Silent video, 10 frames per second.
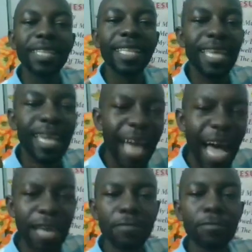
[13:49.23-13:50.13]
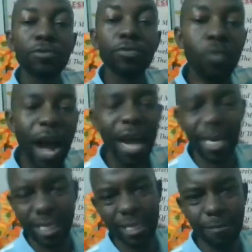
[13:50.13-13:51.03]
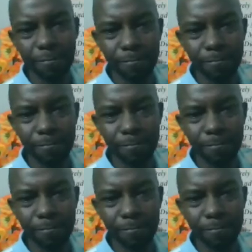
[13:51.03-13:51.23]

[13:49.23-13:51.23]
the life you want,